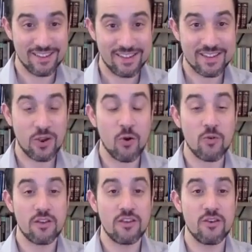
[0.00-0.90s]

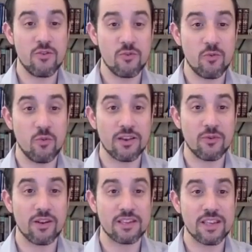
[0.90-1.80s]
So cute.
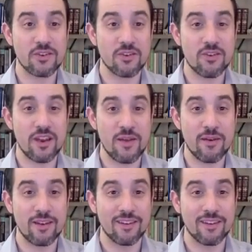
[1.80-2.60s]
What's his or her name?